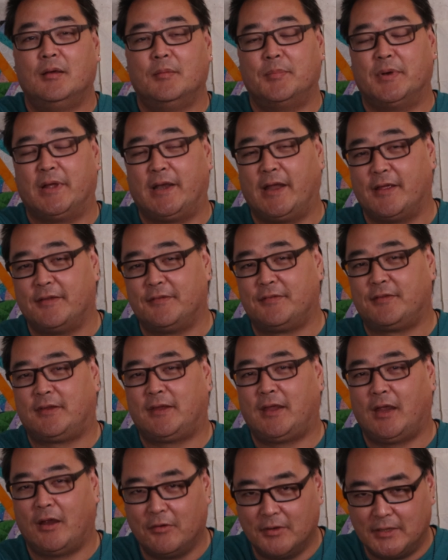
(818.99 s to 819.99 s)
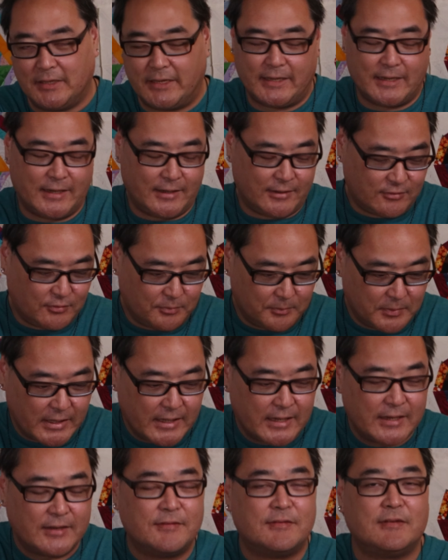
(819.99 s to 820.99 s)
But as Carolina
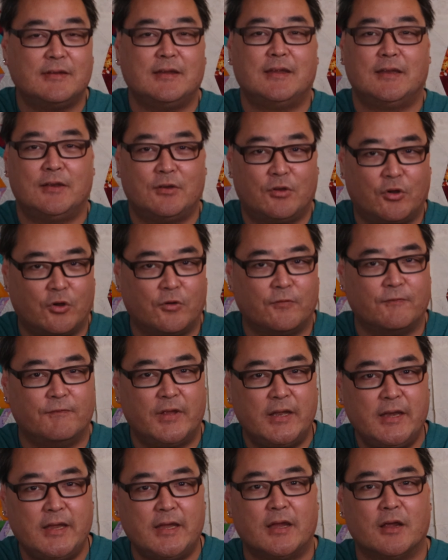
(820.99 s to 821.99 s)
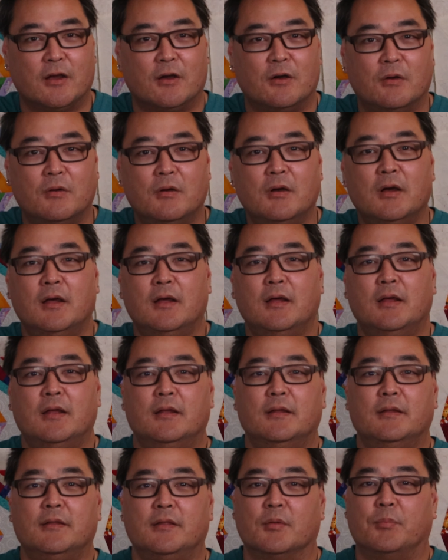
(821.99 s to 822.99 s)
explains in her video,
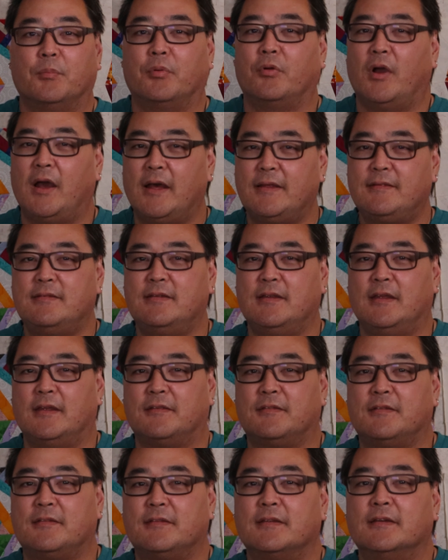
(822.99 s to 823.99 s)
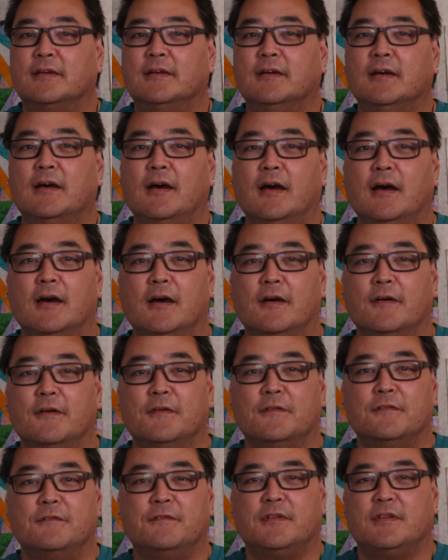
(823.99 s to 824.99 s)
the process
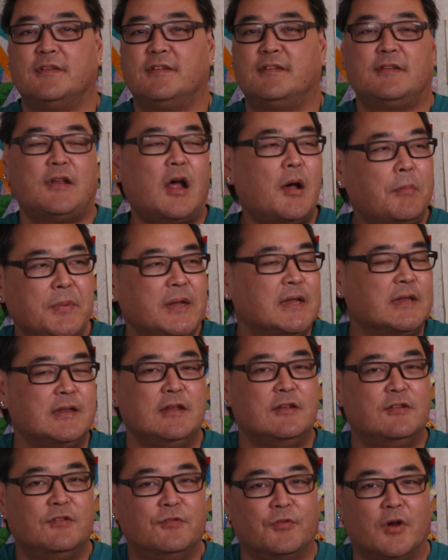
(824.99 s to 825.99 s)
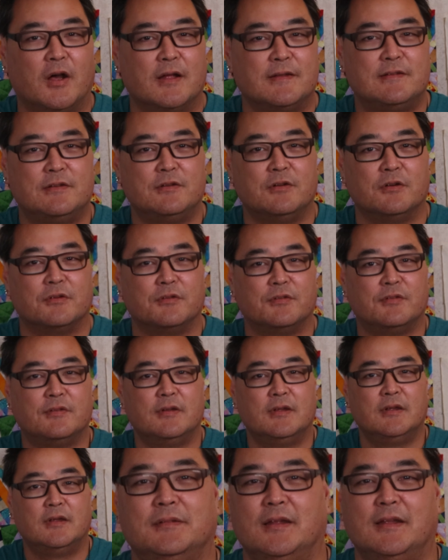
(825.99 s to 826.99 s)
of stopping these
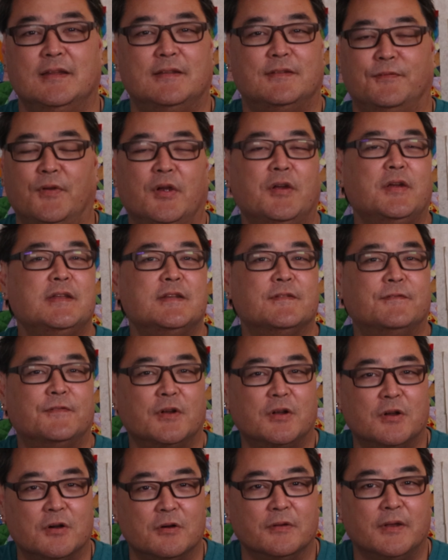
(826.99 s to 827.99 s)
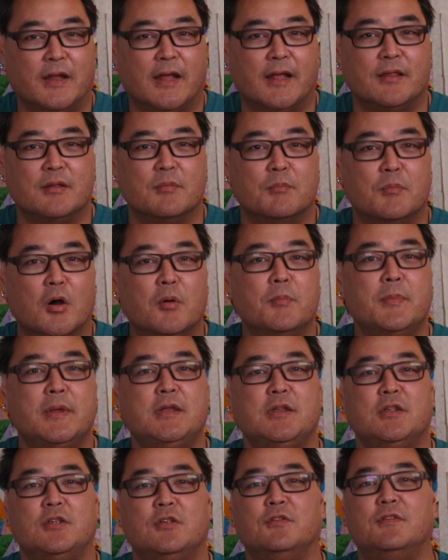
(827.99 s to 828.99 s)
fraudsters, it's very difficult. And the
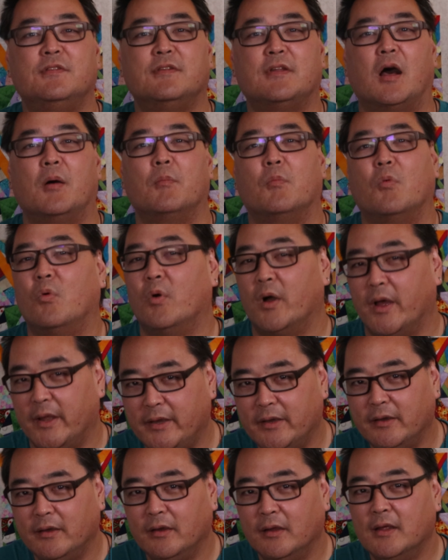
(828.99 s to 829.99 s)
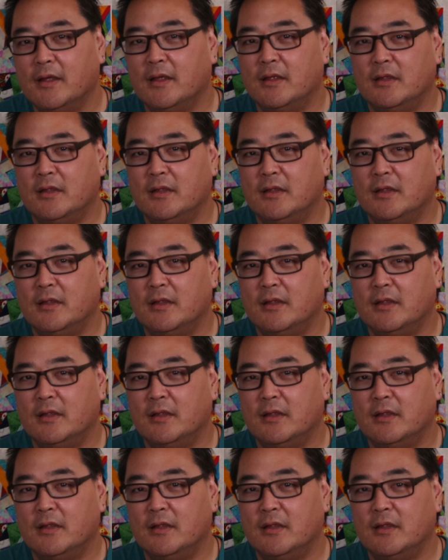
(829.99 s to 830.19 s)
moment you stop one,